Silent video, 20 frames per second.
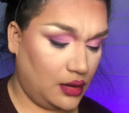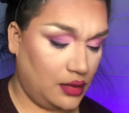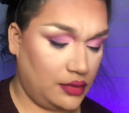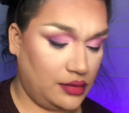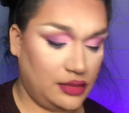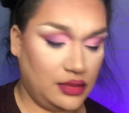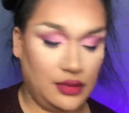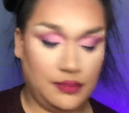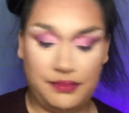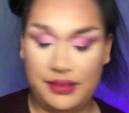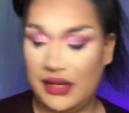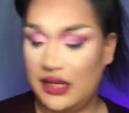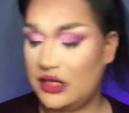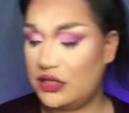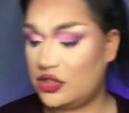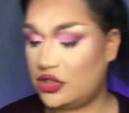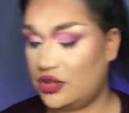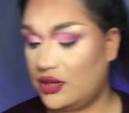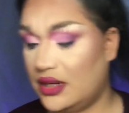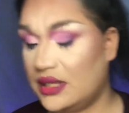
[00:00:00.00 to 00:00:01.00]
The
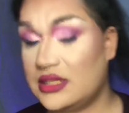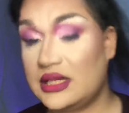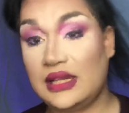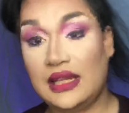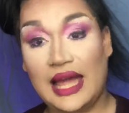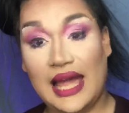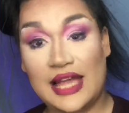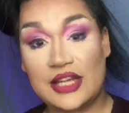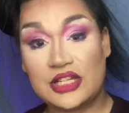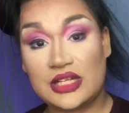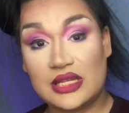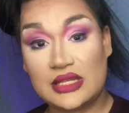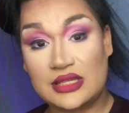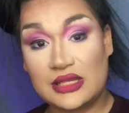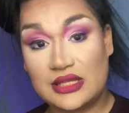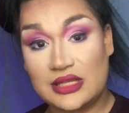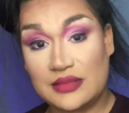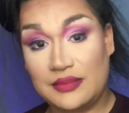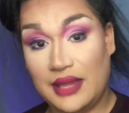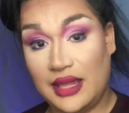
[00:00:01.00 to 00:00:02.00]
biggest trick to lashes
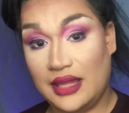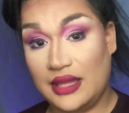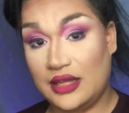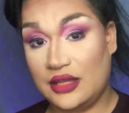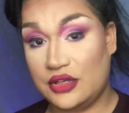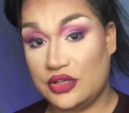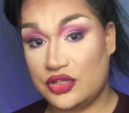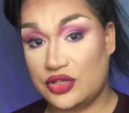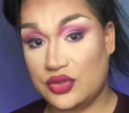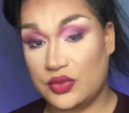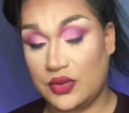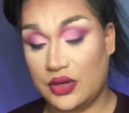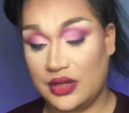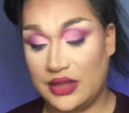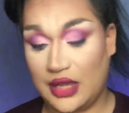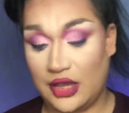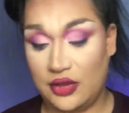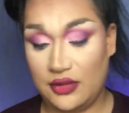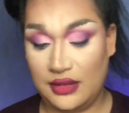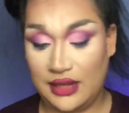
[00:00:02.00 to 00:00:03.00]
is making sure
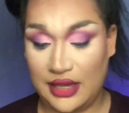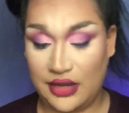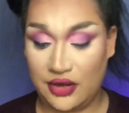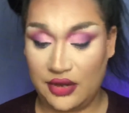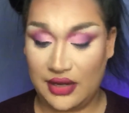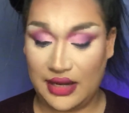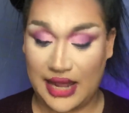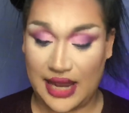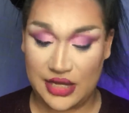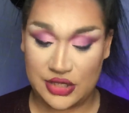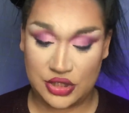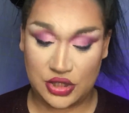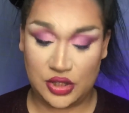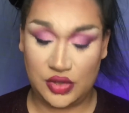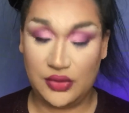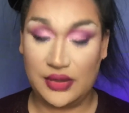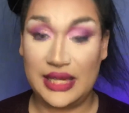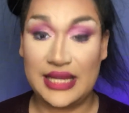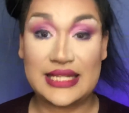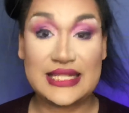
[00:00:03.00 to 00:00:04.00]
that you let your lash
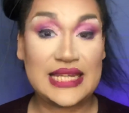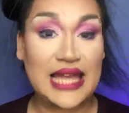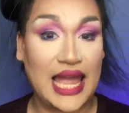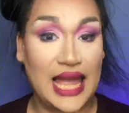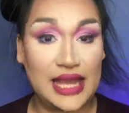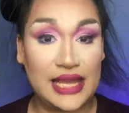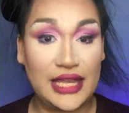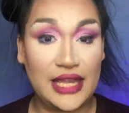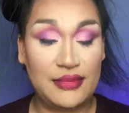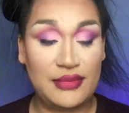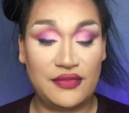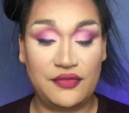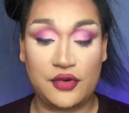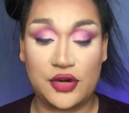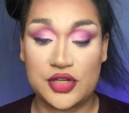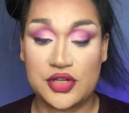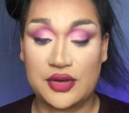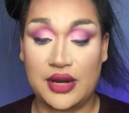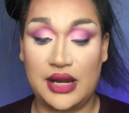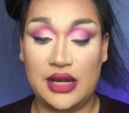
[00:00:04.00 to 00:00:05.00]
glue get tacky
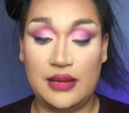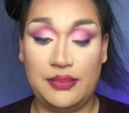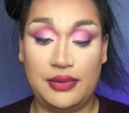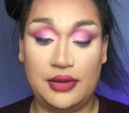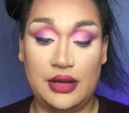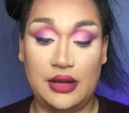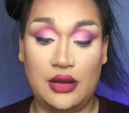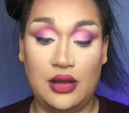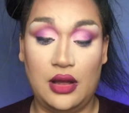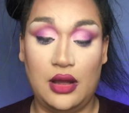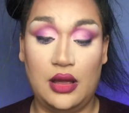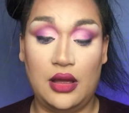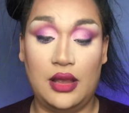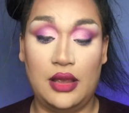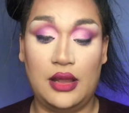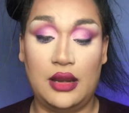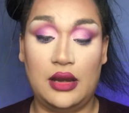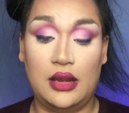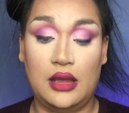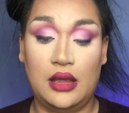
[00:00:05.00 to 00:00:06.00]
before trying to put it
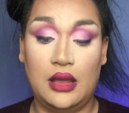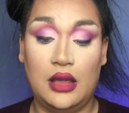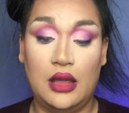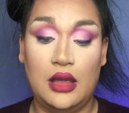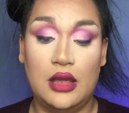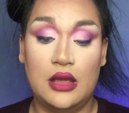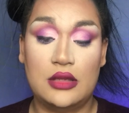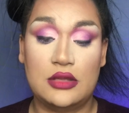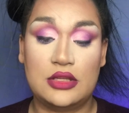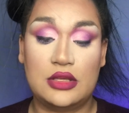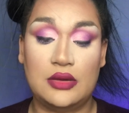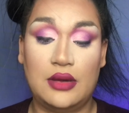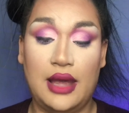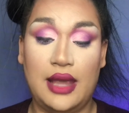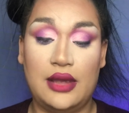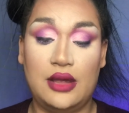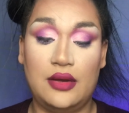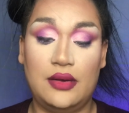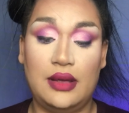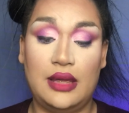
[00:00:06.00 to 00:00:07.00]
on. So
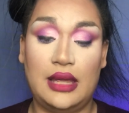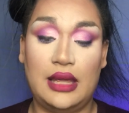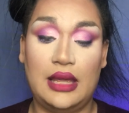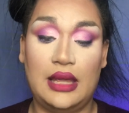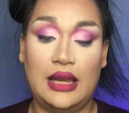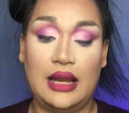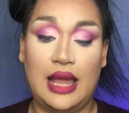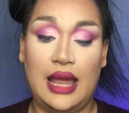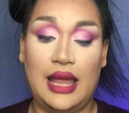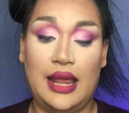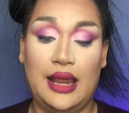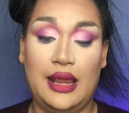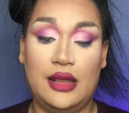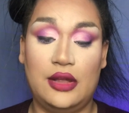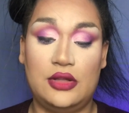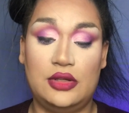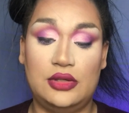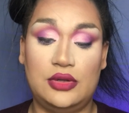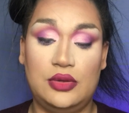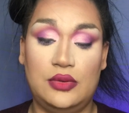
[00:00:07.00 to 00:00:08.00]
I go ahead, I
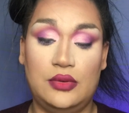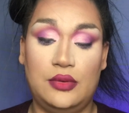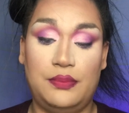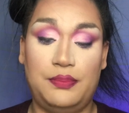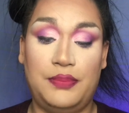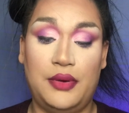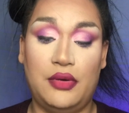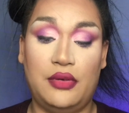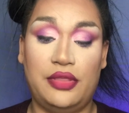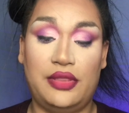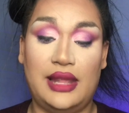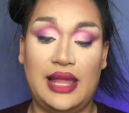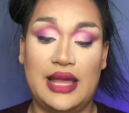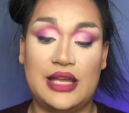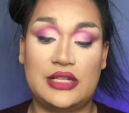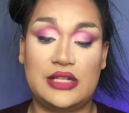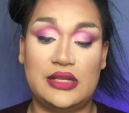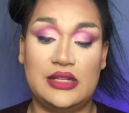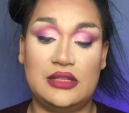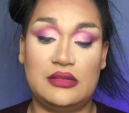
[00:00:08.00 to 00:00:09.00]
glue both
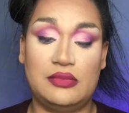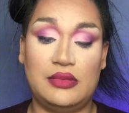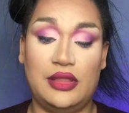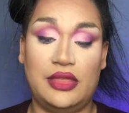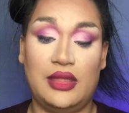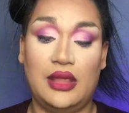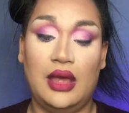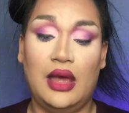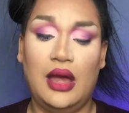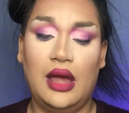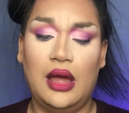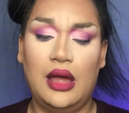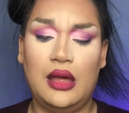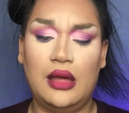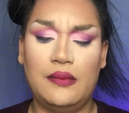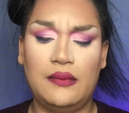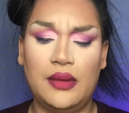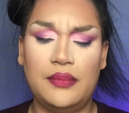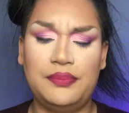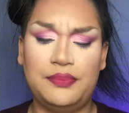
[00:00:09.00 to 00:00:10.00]
lashes with
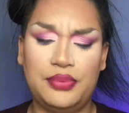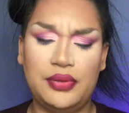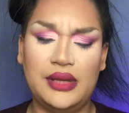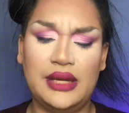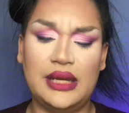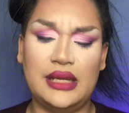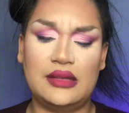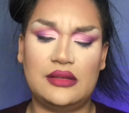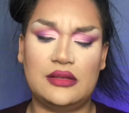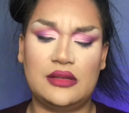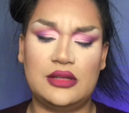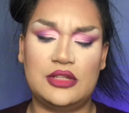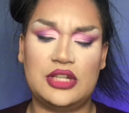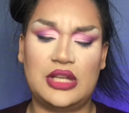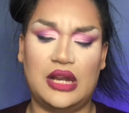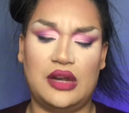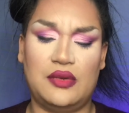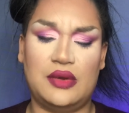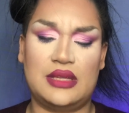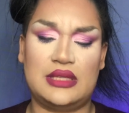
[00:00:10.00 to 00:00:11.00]
a pretty
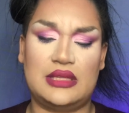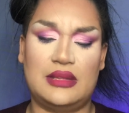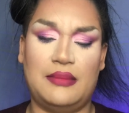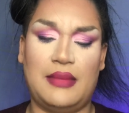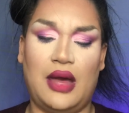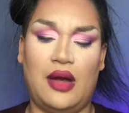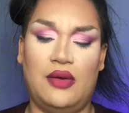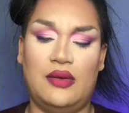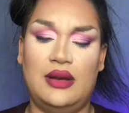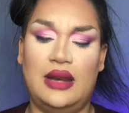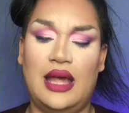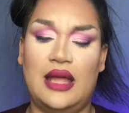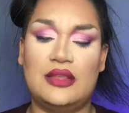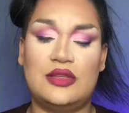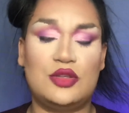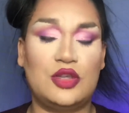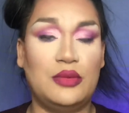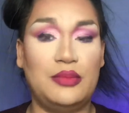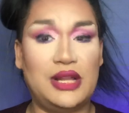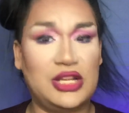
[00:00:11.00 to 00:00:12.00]
generous amount. Not
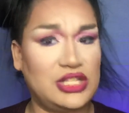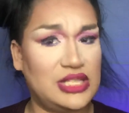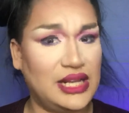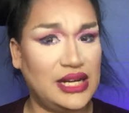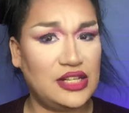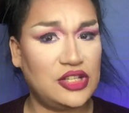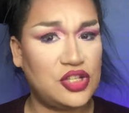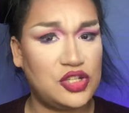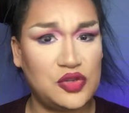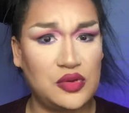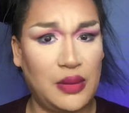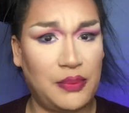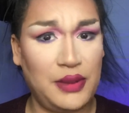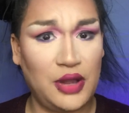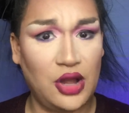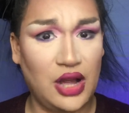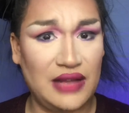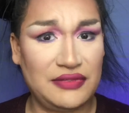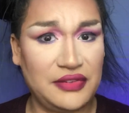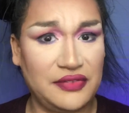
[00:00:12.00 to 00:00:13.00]
so much that it's
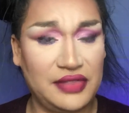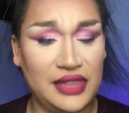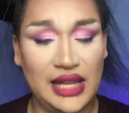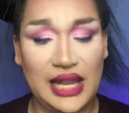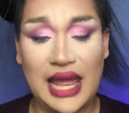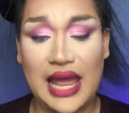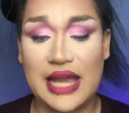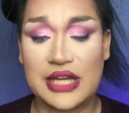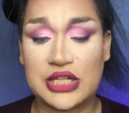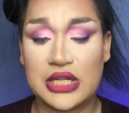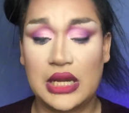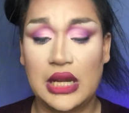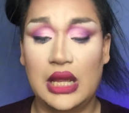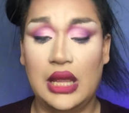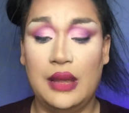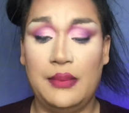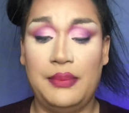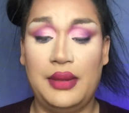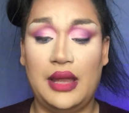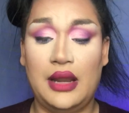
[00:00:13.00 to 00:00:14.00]
dripping off of the lash,
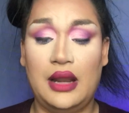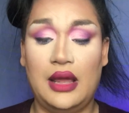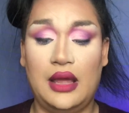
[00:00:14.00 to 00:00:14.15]
but